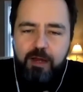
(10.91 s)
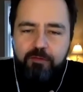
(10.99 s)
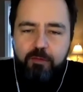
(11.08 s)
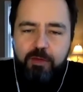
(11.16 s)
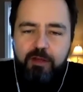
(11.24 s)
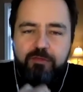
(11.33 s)

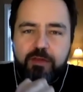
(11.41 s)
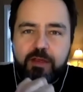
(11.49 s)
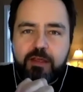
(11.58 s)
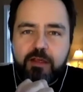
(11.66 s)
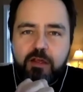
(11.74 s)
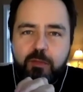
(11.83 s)
Convo by
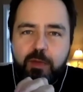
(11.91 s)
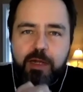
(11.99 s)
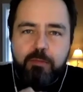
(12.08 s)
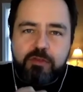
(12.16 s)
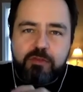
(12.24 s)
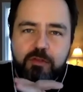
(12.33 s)
Fango. My
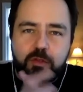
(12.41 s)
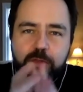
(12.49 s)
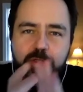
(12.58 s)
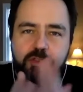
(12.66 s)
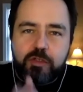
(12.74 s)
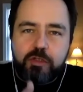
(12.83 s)
name is Phil
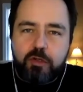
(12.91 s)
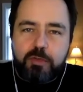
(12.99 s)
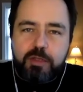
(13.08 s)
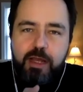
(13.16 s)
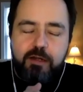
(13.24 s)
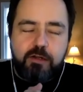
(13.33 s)
Nobile Jr. I'm
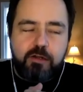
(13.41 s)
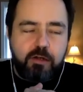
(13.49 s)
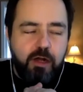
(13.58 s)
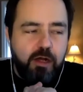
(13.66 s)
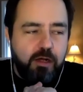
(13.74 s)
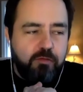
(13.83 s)
the editor
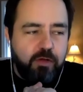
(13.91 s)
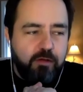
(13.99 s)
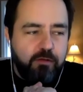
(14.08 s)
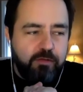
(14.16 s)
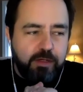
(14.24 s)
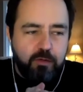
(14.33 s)
of
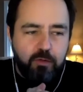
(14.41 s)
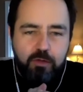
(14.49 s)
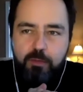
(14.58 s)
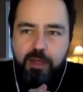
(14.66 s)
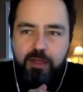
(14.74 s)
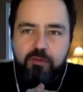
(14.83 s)
Fangoria
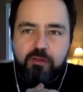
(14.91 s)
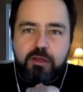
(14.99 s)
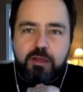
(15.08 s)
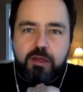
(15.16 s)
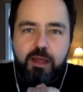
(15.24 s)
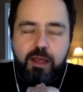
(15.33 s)

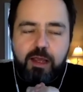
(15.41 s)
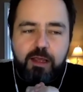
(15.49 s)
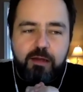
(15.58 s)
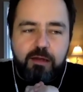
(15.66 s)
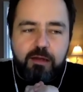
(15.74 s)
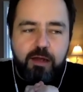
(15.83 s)
magazine,
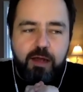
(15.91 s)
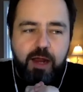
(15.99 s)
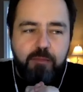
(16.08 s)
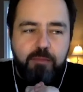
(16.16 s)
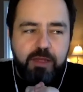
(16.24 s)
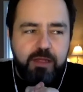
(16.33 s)
and
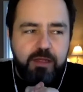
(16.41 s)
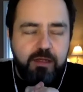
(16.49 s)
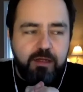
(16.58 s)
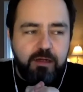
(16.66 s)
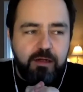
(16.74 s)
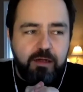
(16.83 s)
I'm
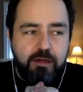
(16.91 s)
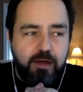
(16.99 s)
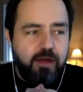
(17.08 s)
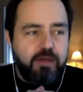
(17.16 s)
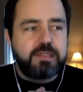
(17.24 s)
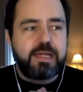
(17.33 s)
an
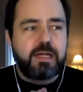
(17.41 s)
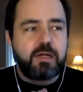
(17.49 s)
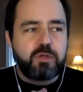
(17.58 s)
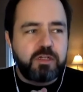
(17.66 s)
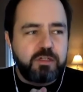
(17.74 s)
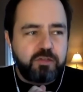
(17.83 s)

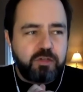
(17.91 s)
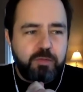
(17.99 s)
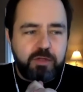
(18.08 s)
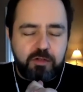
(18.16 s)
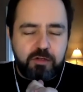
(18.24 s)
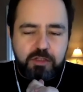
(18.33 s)
on-camera
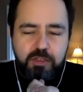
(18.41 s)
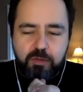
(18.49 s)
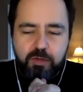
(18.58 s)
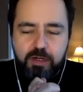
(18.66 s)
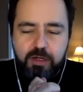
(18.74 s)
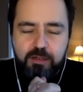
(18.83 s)
contributor to
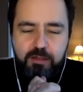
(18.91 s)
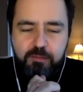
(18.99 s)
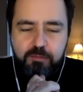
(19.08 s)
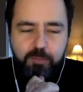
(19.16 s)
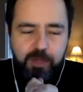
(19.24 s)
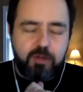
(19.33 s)
a
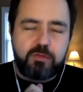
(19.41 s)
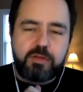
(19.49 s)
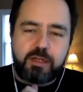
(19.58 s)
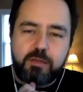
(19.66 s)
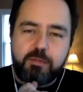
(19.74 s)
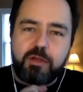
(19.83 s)
pair of
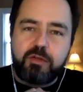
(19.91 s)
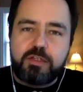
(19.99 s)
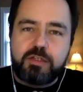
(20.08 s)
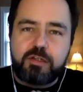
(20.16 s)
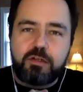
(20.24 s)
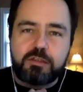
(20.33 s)

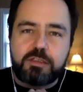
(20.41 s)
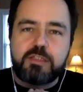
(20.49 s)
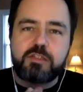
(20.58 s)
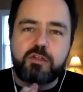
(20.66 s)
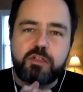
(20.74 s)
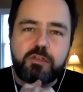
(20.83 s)
documentaries called In
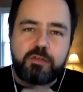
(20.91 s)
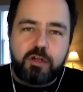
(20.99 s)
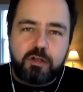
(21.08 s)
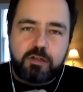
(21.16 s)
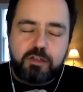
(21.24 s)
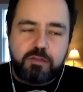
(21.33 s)
Search of
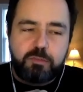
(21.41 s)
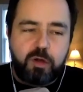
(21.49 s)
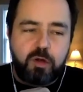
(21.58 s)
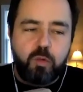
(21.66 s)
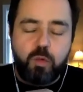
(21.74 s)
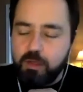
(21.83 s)
Darkness
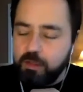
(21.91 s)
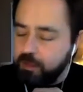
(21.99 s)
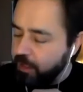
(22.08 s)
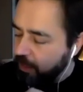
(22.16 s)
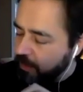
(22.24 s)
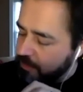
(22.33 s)
Part 1
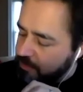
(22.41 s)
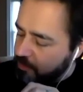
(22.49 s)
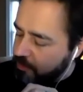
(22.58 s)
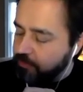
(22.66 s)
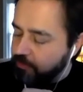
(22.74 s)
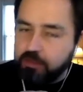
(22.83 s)
and In
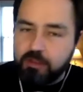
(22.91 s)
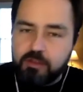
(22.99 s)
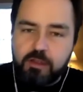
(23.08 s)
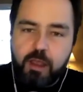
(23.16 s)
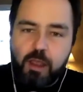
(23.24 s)
Search of Darkness